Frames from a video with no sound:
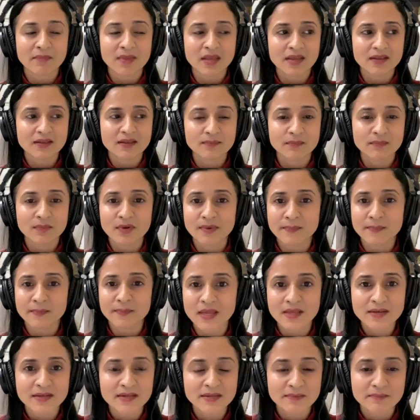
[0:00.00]
made
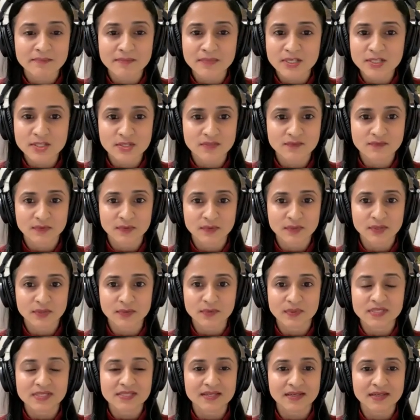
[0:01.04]
it a mission for
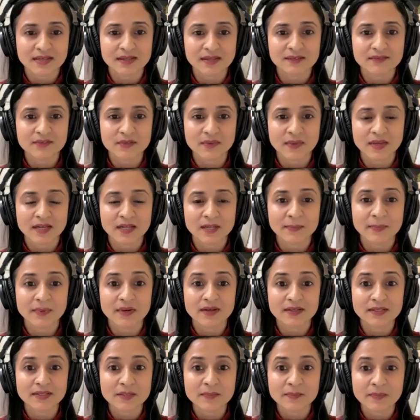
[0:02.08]
yourself to help
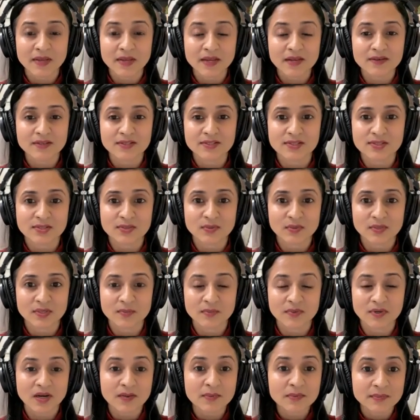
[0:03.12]
other parents who are
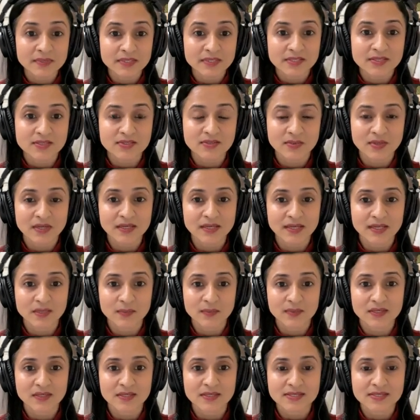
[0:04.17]
probably struggling
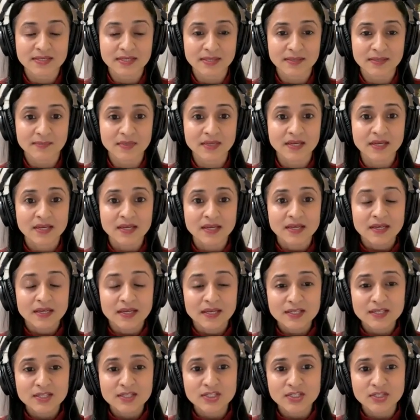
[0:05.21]
with the same
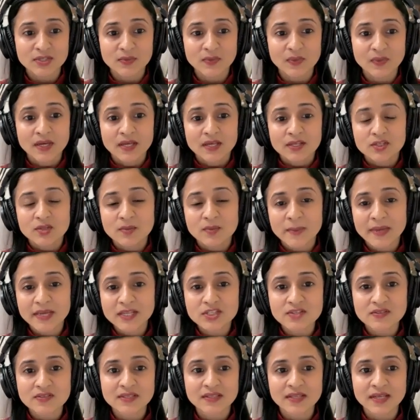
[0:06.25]
issue. You
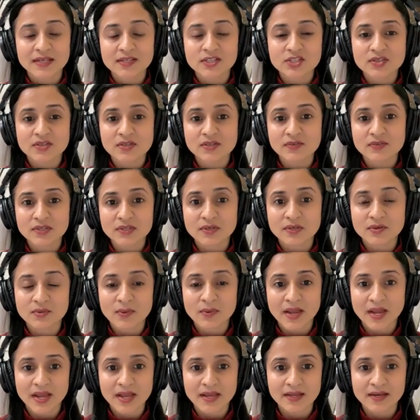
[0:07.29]
mentioned that children who
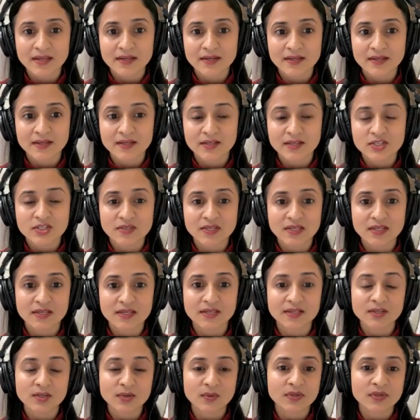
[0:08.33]
had ADHD,
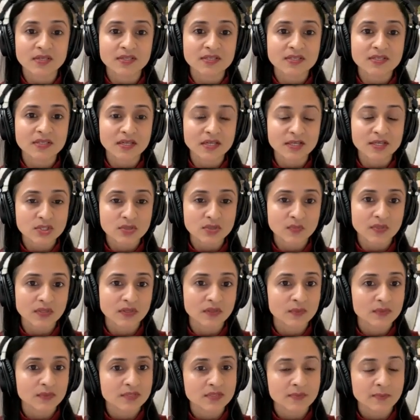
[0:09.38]
in your discussion with
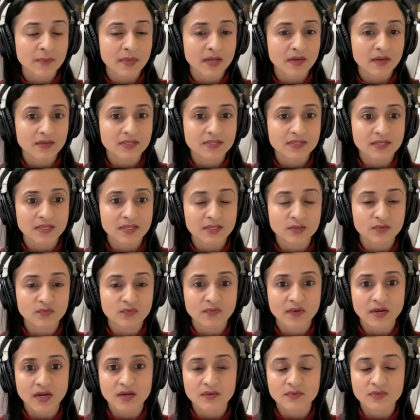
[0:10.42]
those parents, and you
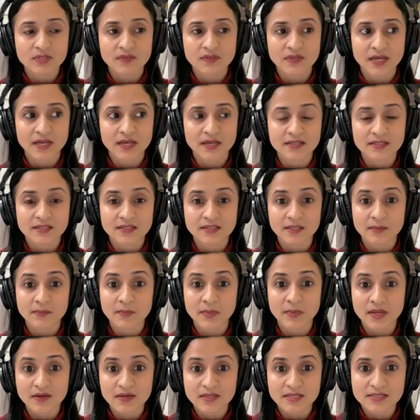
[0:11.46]
found that the
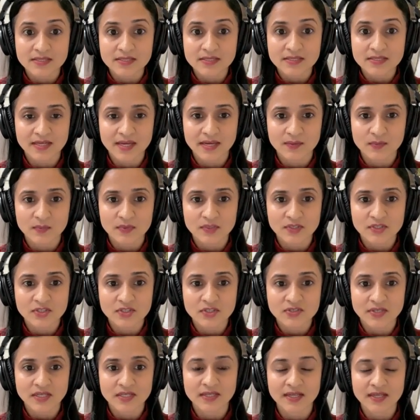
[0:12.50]
parents then
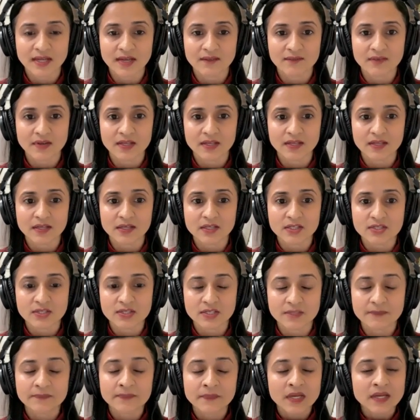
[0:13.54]
divulged that they have
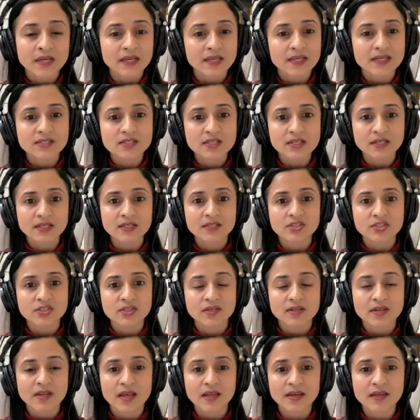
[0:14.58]
ADHD. Is it a
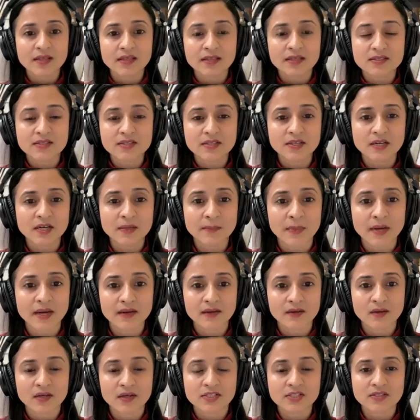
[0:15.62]
genetic, is there a
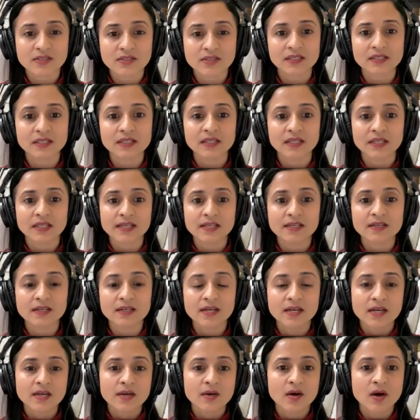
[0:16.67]
biological link
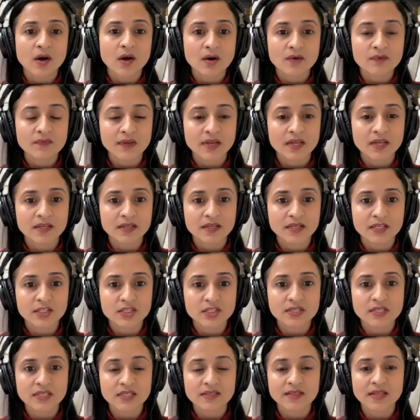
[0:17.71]
of
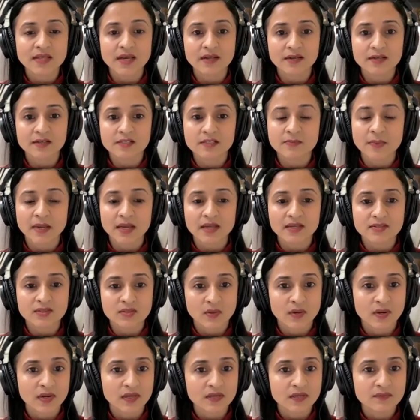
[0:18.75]
ADHD that it is passed
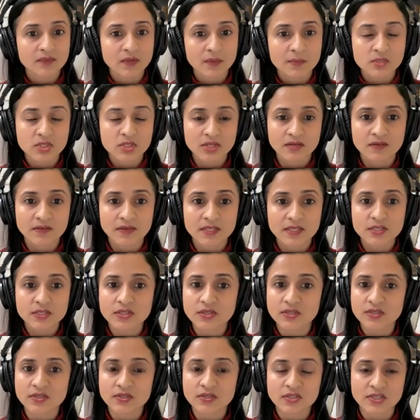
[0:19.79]
on from
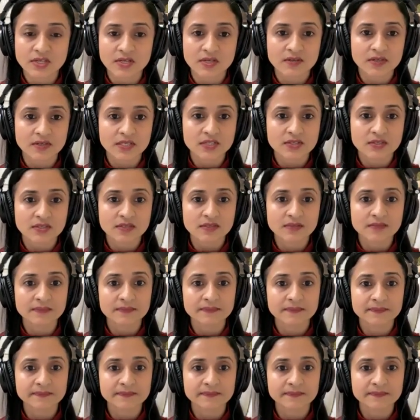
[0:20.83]
generation to generation?